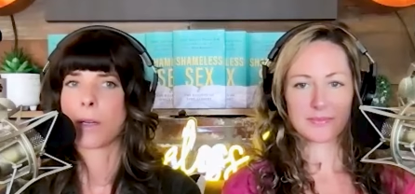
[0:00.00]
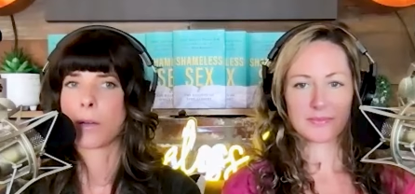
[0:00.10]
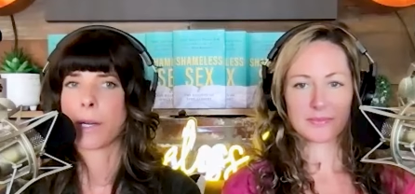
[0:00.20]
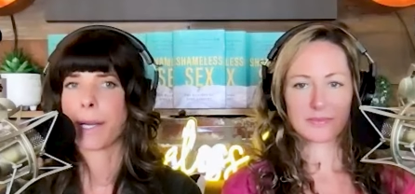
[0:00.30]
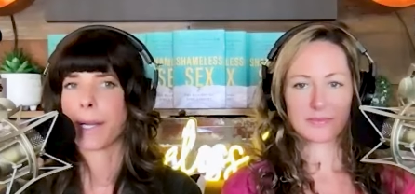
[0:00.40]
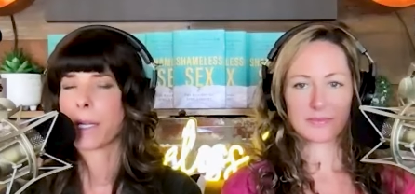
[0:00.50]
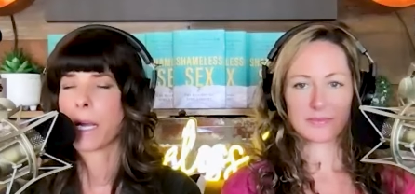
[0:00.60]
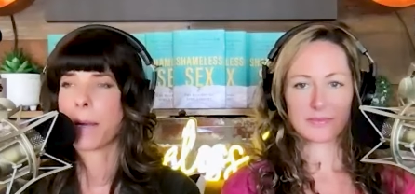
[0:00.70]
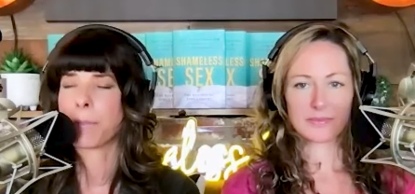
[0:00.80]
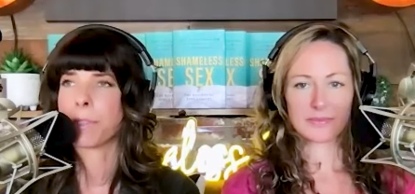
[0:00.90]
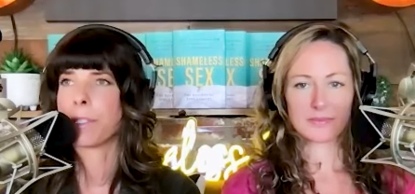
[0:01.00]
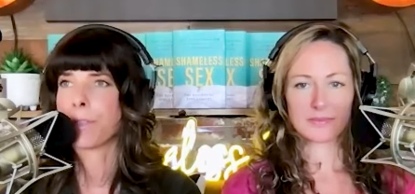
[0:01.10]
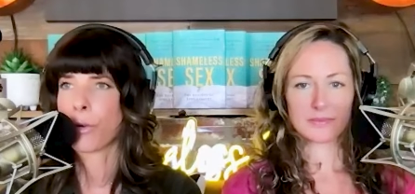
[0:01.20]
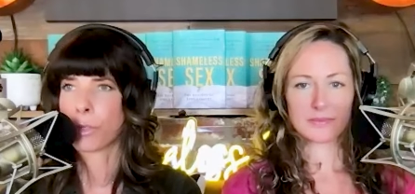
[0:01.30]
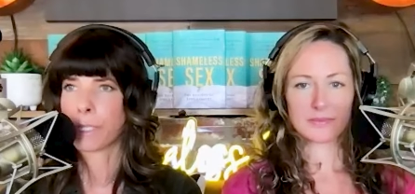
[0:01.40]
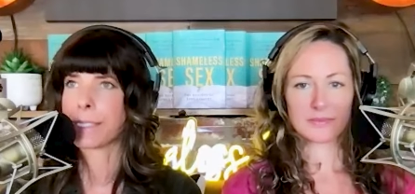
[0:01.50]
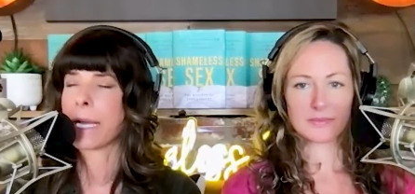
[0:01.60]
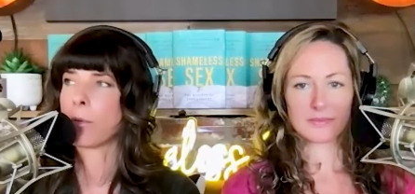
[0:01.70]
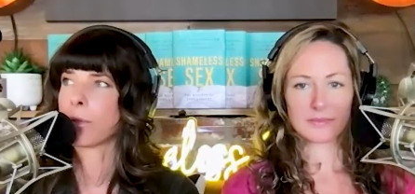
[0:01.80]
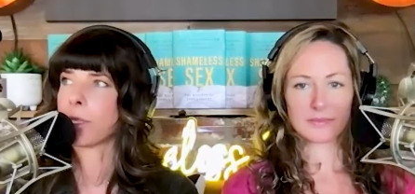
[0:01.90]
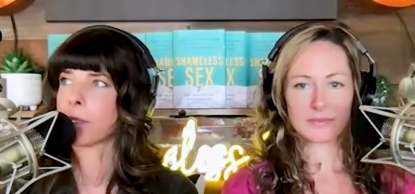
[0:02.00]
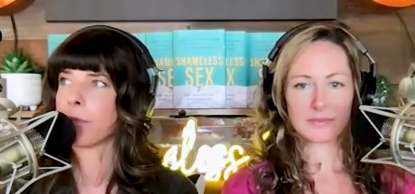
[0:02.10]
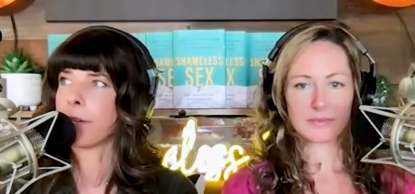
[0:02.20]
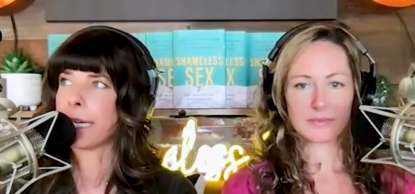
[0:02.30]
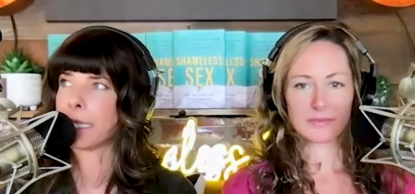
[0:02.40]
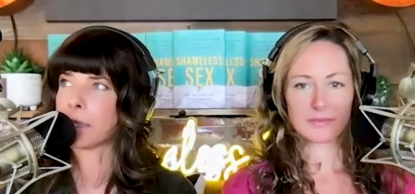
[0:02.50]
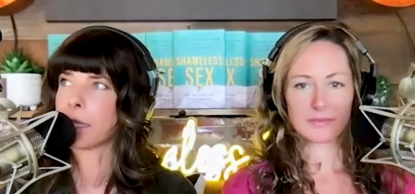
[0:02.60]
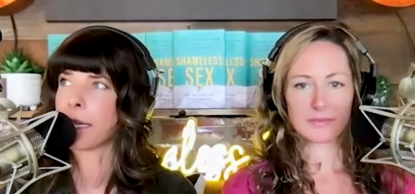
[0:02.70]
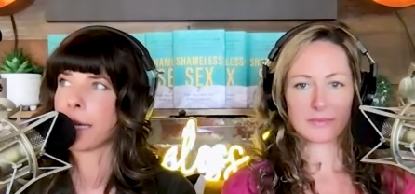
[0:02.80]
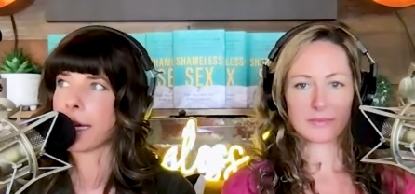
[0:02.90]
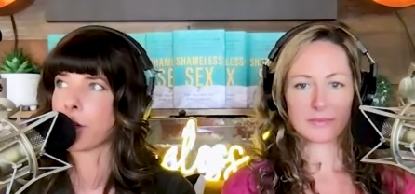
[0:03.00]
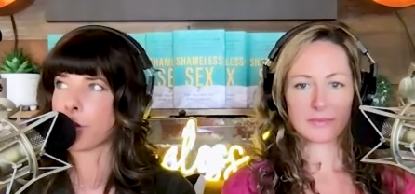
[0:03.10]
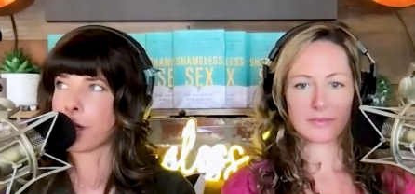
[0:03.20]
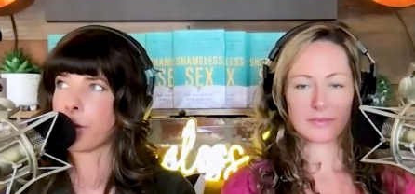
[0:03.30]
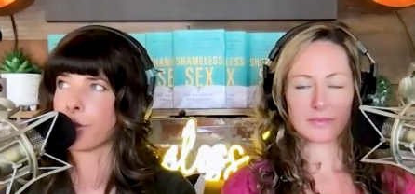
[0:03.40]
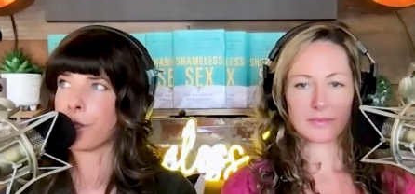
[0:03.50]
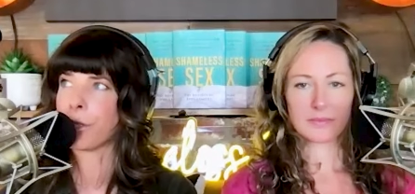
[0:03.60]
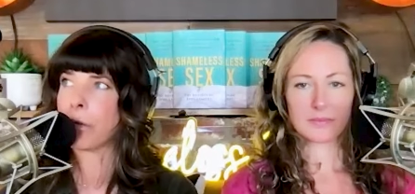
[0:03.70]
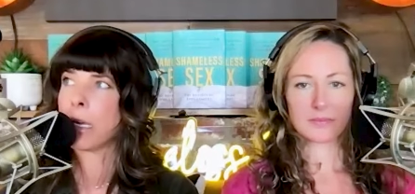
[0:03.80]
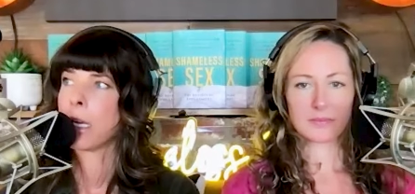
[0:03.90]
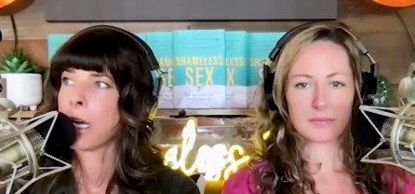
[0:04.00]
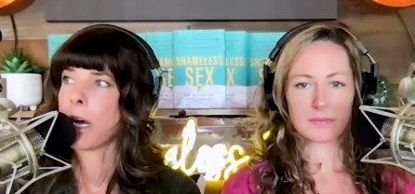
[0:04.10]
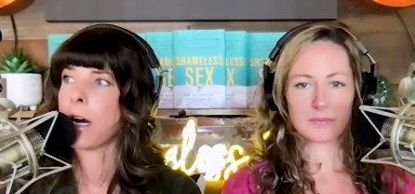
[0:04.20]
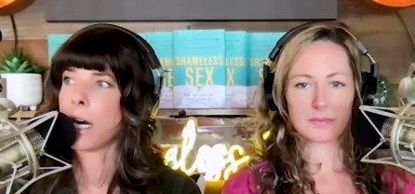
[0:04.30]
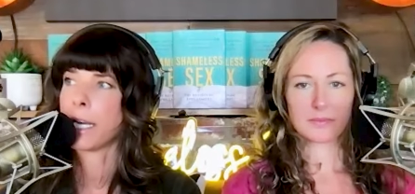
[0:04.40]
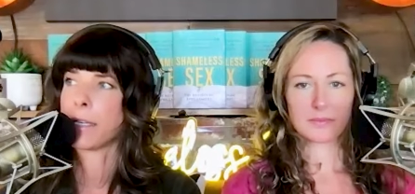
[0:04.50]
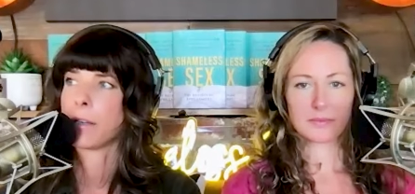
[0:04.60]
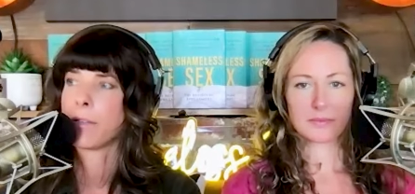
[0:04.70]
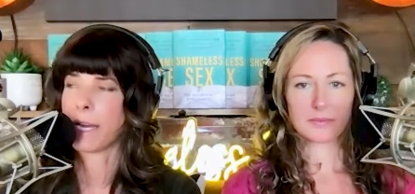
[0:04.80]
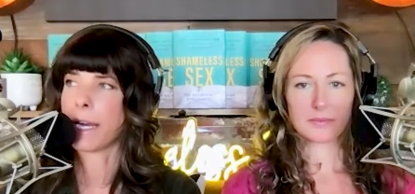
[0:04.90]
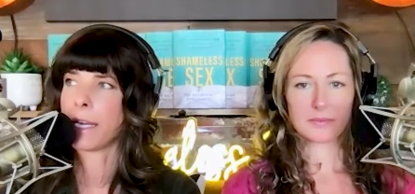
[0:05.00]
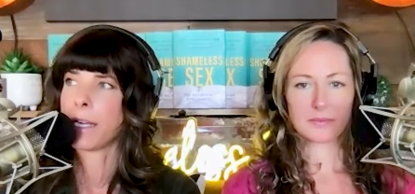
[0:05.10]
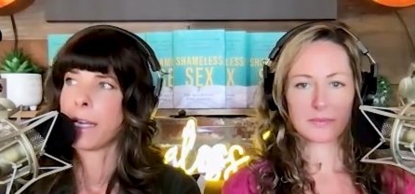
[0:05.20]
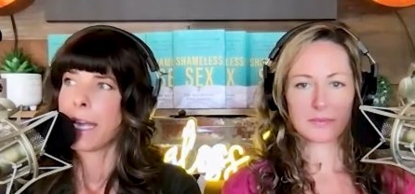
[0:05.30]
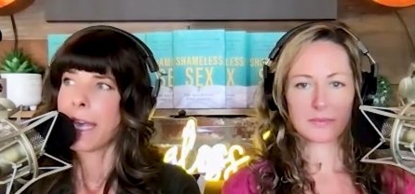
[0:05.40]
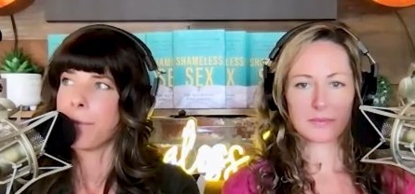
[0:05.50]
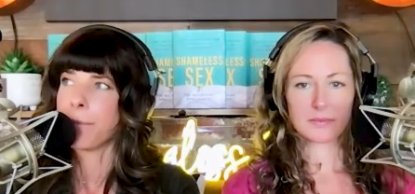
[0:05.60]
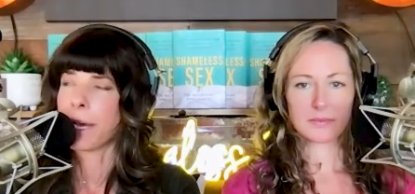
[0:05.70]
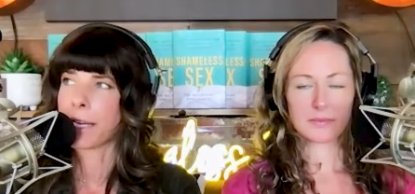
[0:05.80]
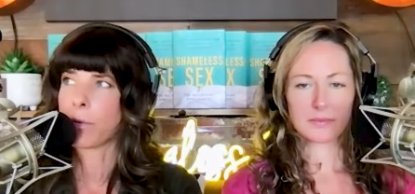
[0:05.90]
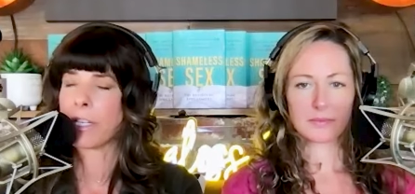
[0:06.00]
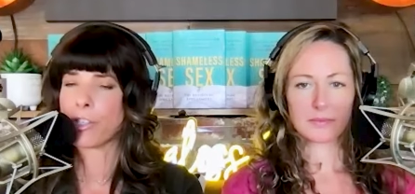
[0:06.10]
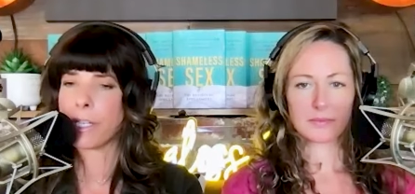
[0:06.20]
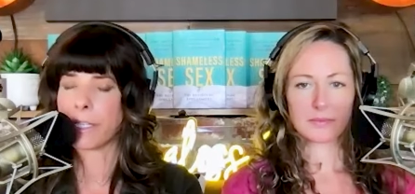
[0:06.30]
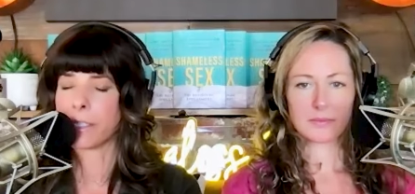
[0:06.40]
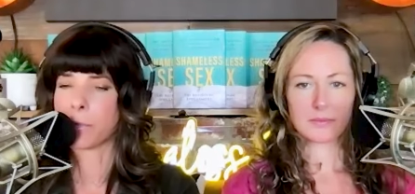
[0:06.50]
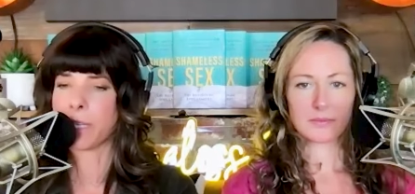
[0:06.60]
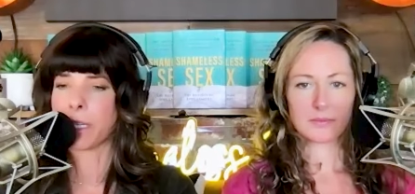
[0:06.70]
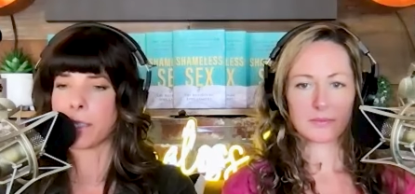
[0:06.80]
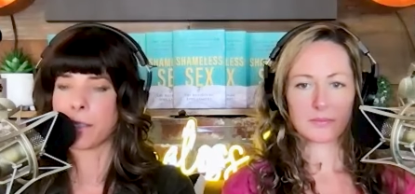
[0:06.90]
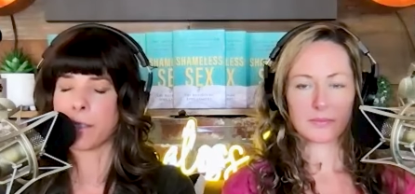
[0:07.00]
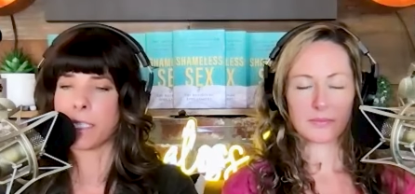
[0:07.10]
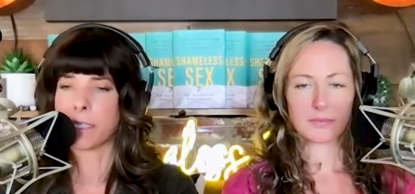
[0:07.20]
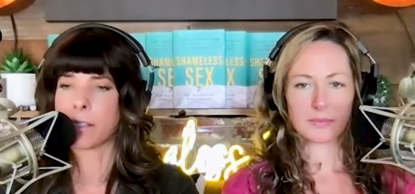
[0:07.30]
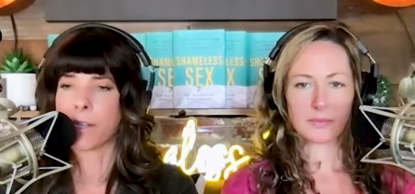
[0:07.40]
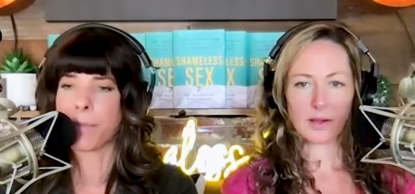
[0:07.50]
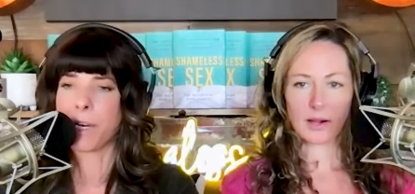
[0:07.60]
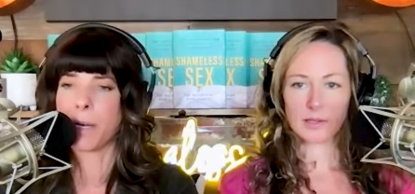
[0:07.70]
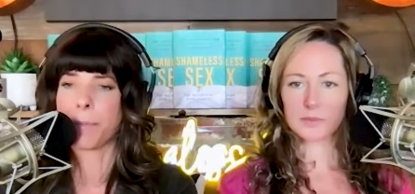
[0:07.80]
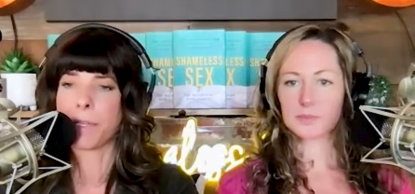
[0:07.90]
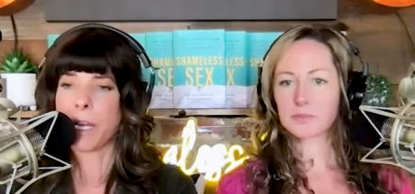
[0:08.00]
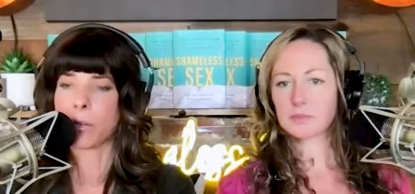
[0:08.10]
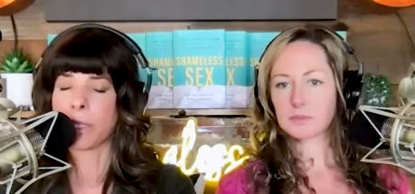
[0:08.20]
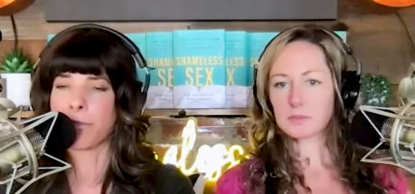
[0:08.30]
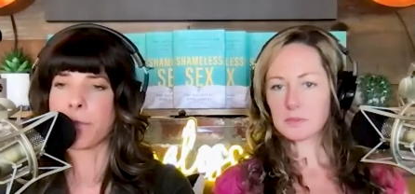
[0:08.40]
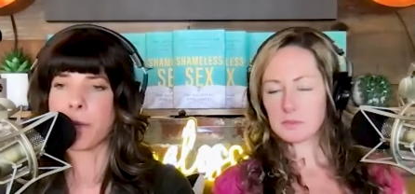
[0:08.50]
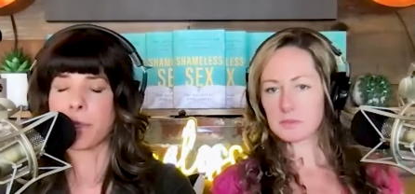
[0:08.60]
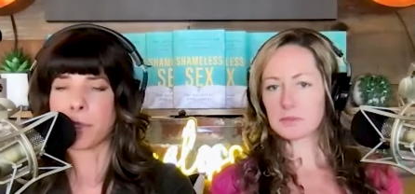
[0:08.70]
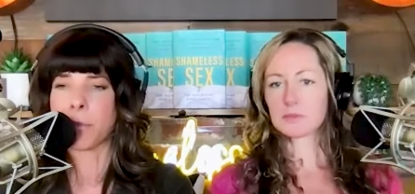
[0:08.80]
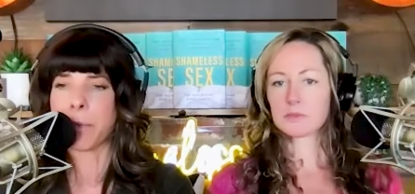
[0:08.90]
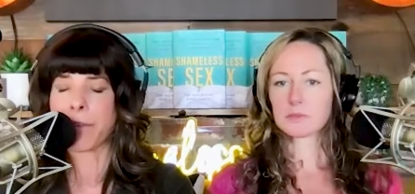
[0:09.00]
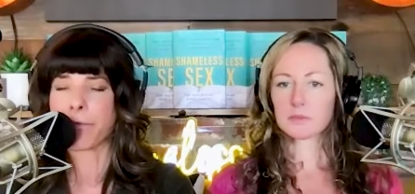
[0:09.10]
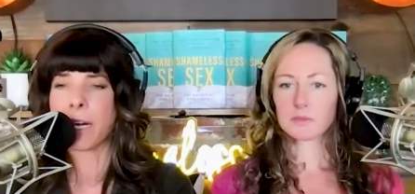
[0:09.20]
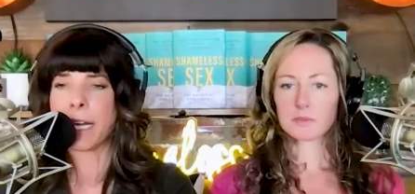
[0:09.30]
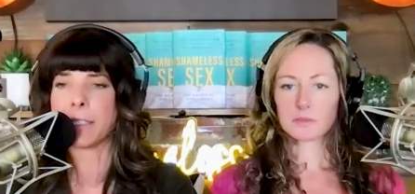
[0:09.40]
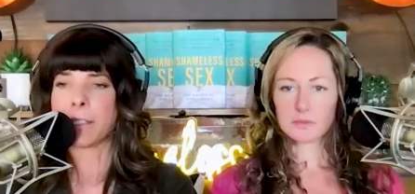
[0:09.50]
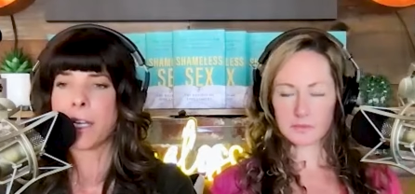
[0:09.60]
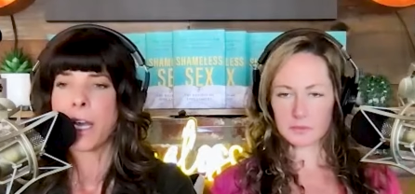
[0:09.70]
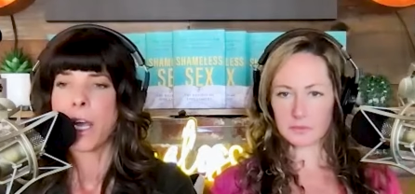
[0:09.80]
Speaker 1: Okay. I'm totally down with this advice. And I agree with you on that. And my question is because this has come up not only for me, but some of my friends